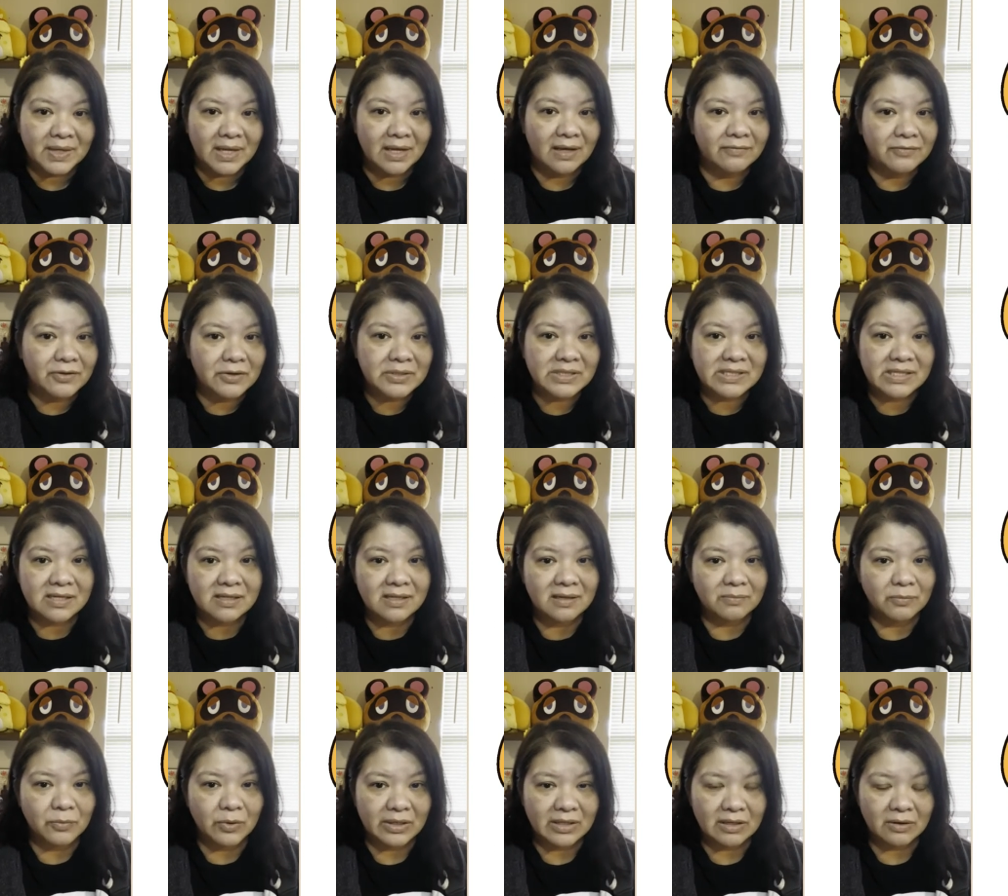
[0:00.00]
if you see
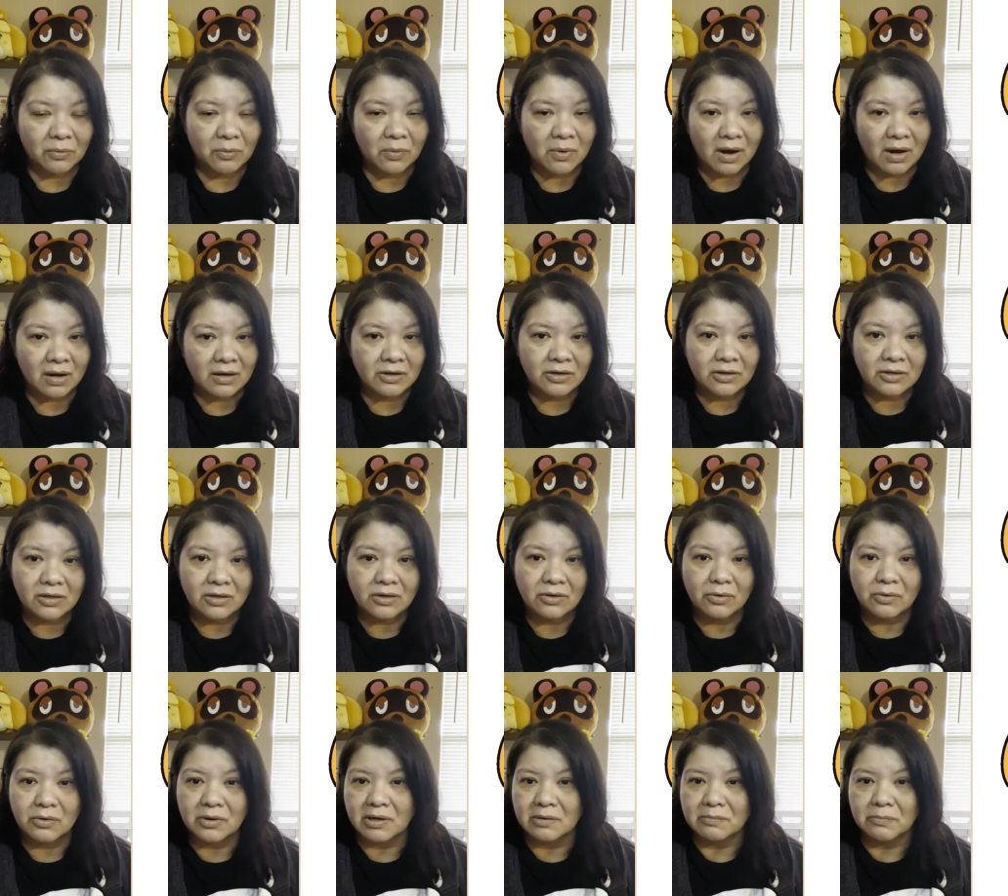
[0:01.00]
them with a walker
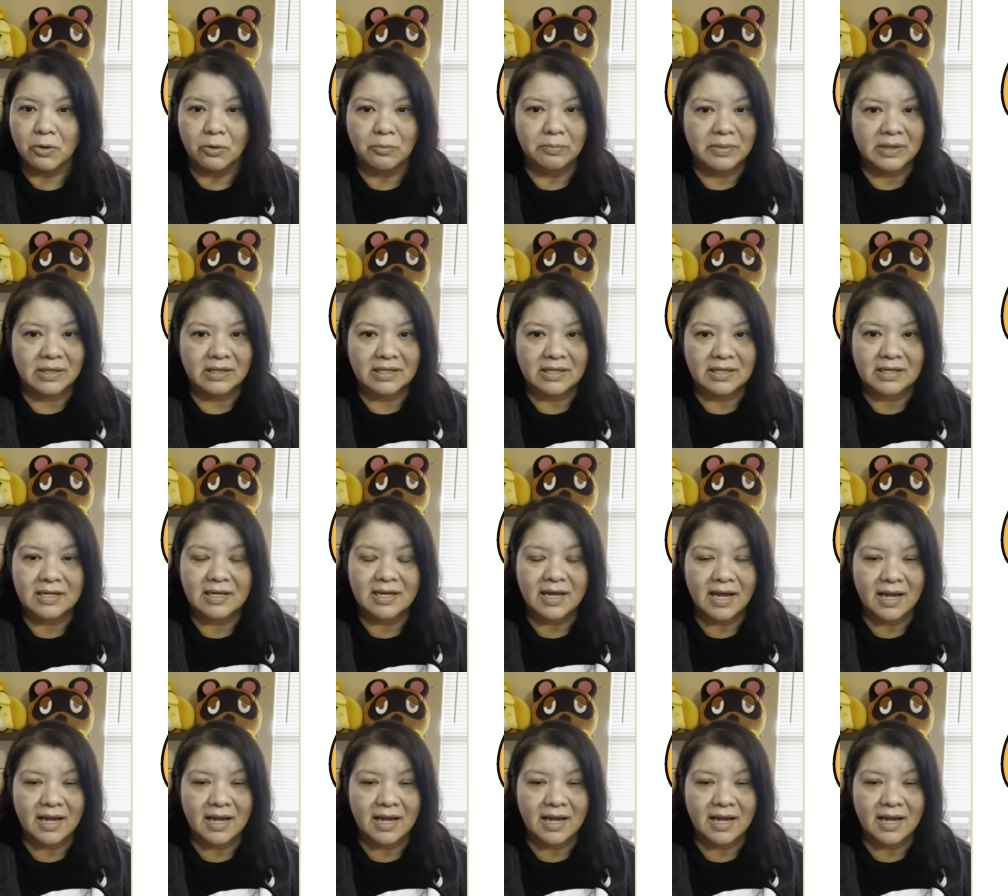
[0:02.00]
or a mobility